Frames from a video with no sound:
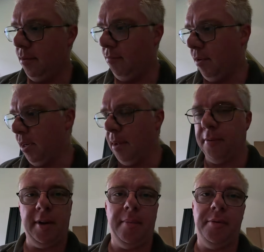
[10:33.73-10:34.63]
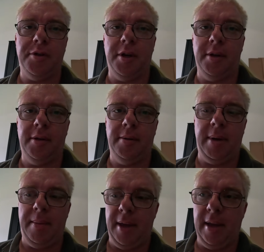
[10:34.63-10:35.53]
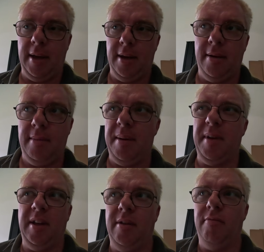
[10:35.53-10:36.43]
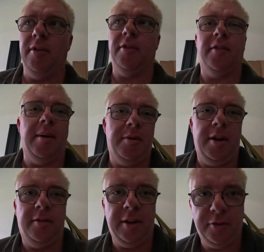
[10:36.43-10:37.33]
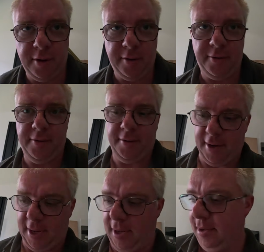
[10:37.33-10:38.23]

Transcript: run it up to temperature, and maybe risk a test drive today.